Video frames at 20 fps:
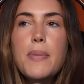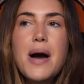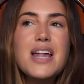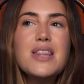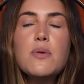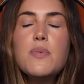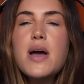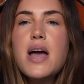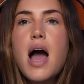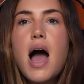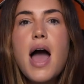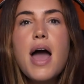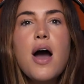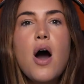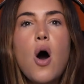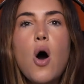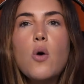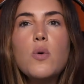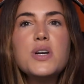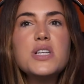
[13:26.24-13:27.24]
By the way, I
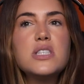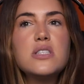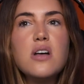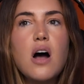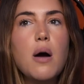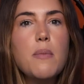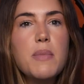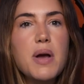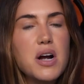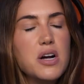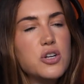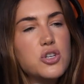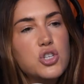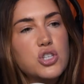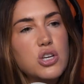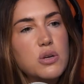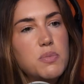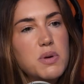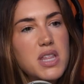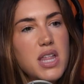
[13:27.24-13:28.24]
always thought marriage
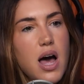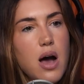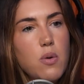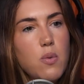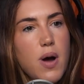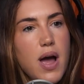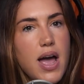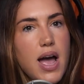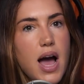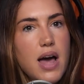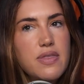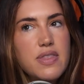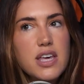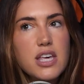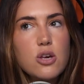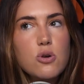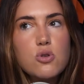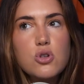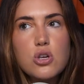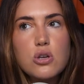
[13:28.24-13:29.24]
should be that way. I
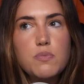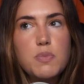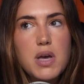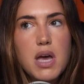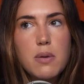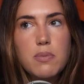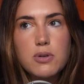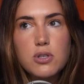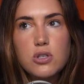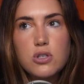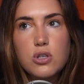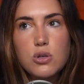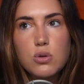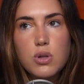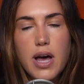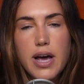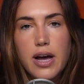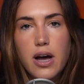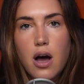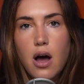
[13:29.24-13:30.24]
think you should be able to do
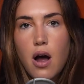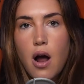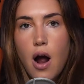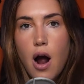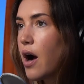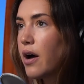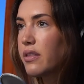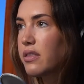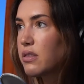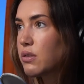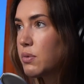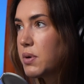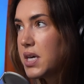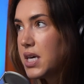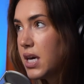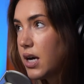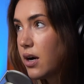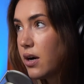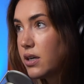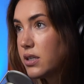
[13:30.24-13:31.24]
a
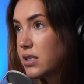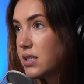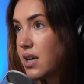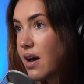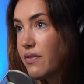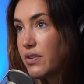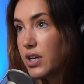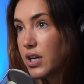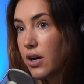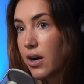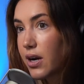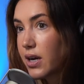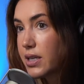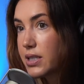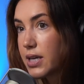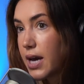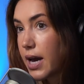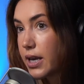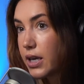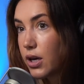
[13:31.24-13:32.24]
3-year, a 7-year, and a
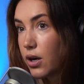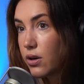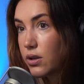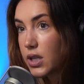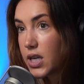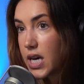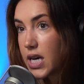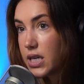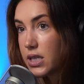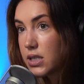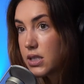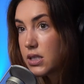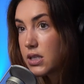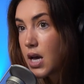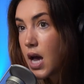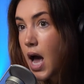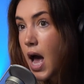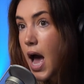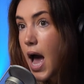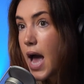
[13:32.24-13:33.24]
10-year lease,
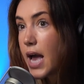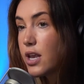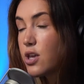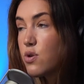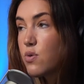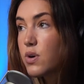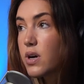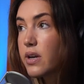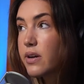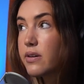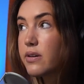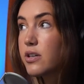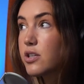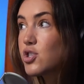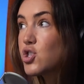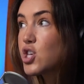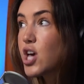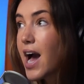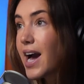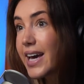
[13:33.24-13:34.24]
and you
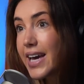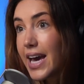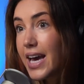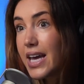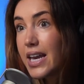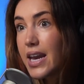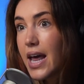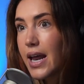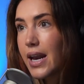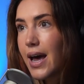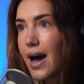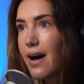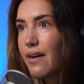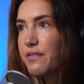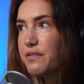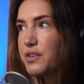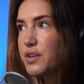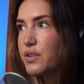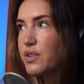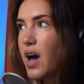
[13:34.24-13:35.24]
can check in. And
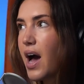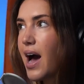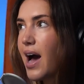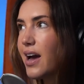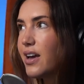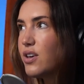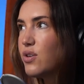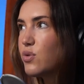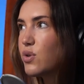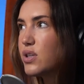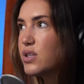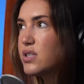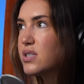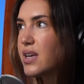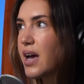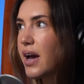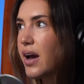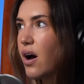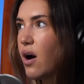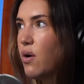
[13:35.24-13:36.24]
after that, you can
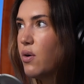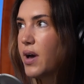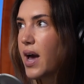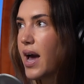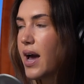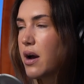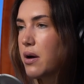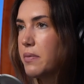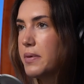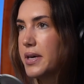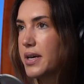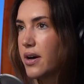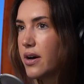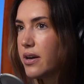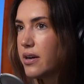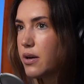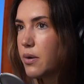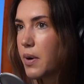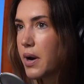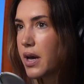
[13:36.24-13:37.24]
say, okay, are we
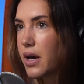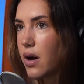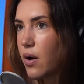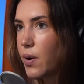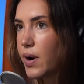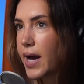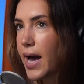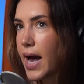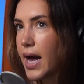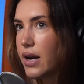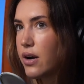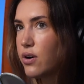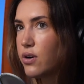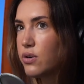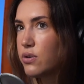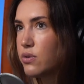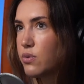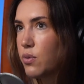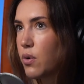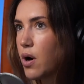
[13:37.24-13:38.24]
good? You want to go again,
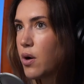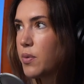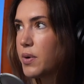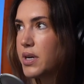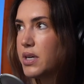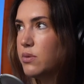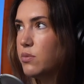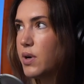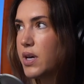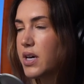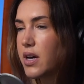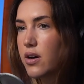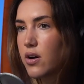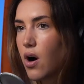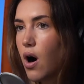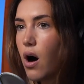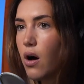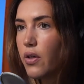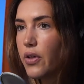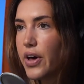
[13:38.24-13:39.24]
or are we can
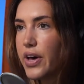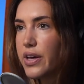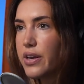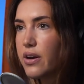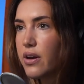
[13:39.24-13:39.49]
call it.